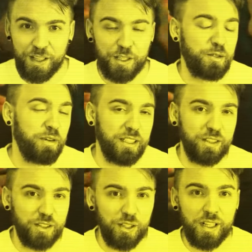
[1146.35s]
The
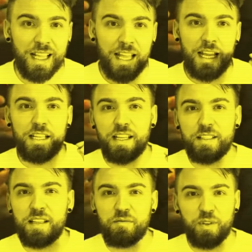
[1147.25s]
spectacle
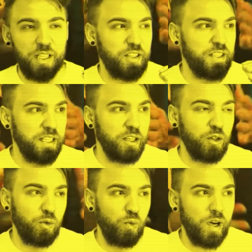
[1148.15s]
doesn't
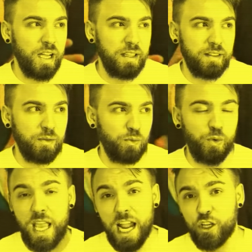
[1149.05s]
conceal what
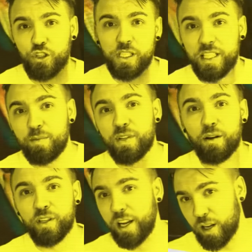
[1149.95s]
we actually deep
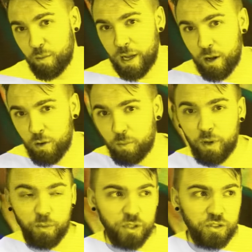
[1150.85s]
down care about,
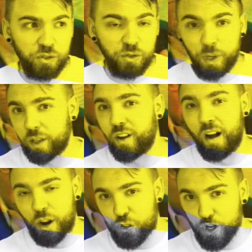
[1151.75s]
but we're too
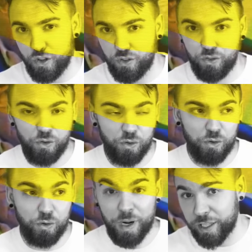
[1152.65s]
unconscious
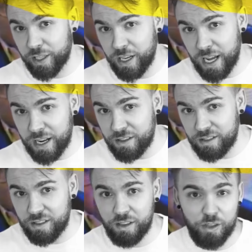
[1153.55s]
to
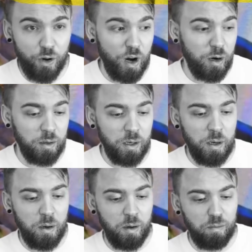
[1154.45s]
recognize, you know, our
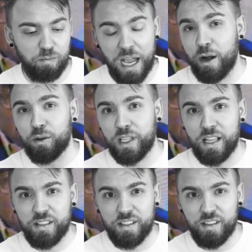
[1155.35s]

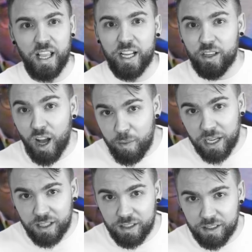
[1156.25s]
powerless
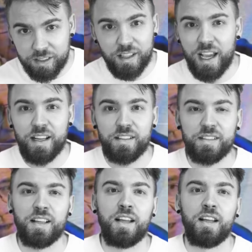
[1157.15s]
economic status.